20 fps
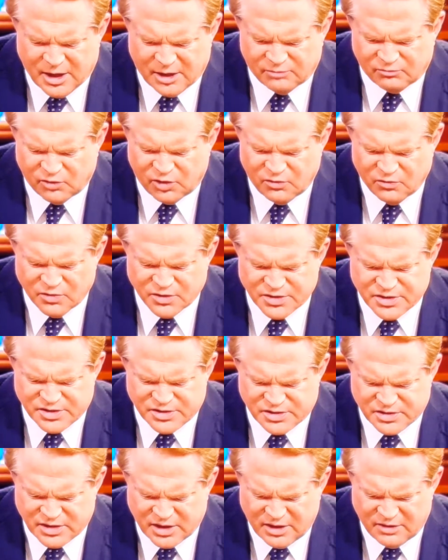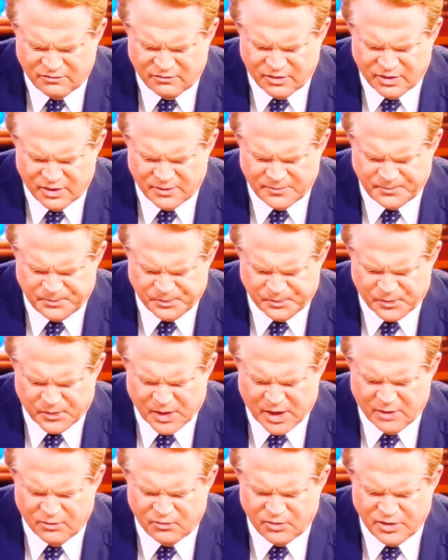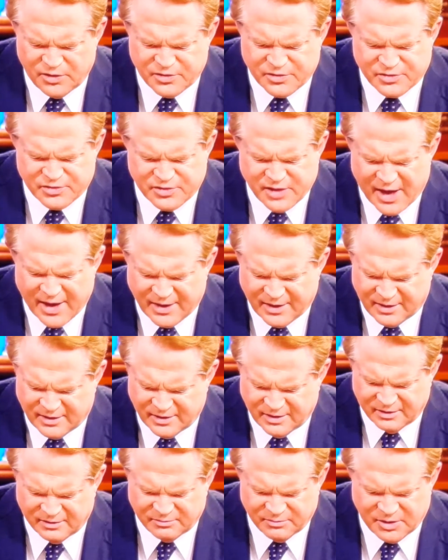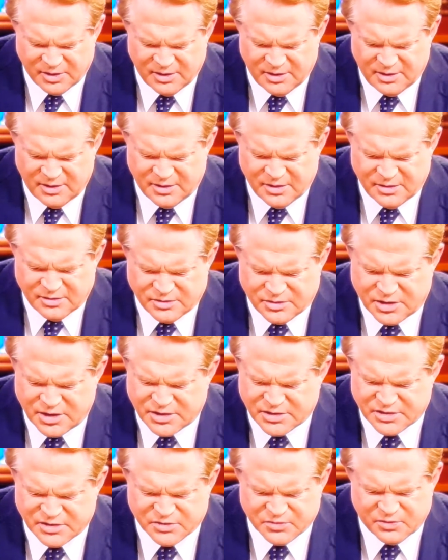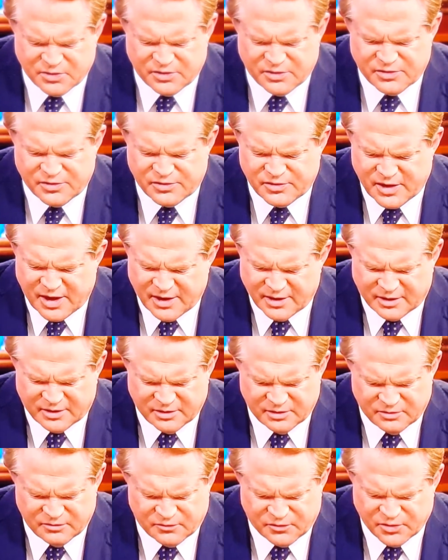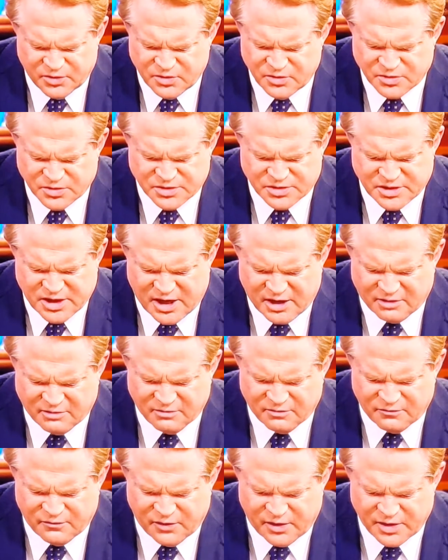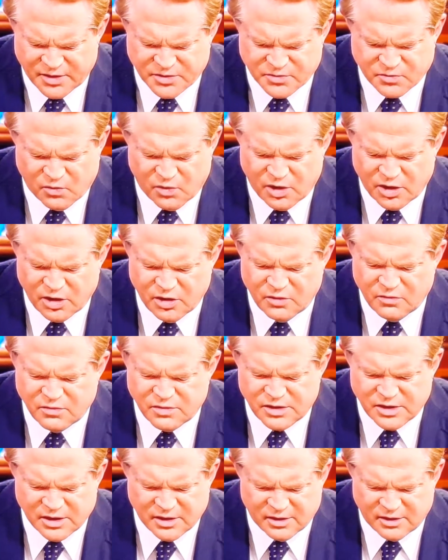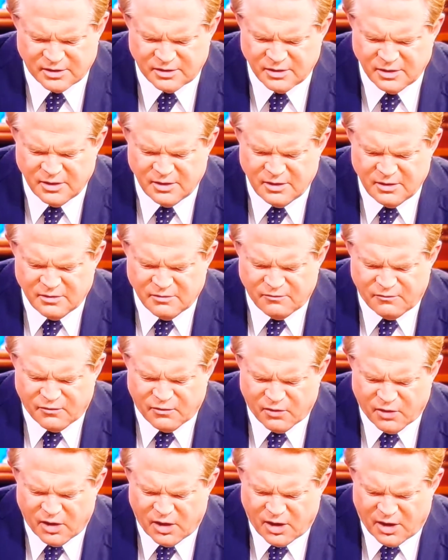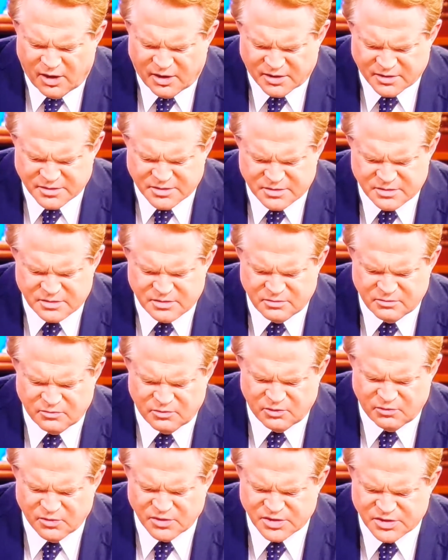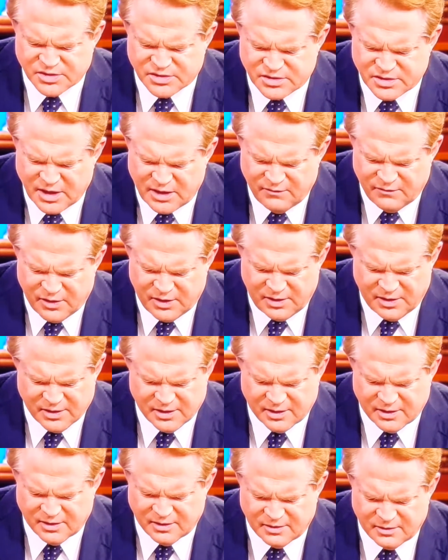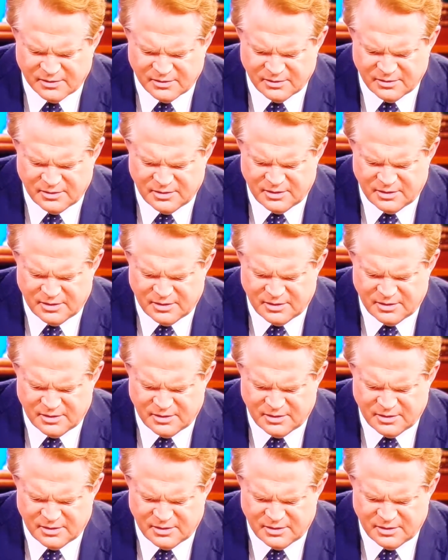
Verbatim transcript: and we receive it and we thank Him Jesus, we thank you for your sacrifice, what you did for us. We receive it now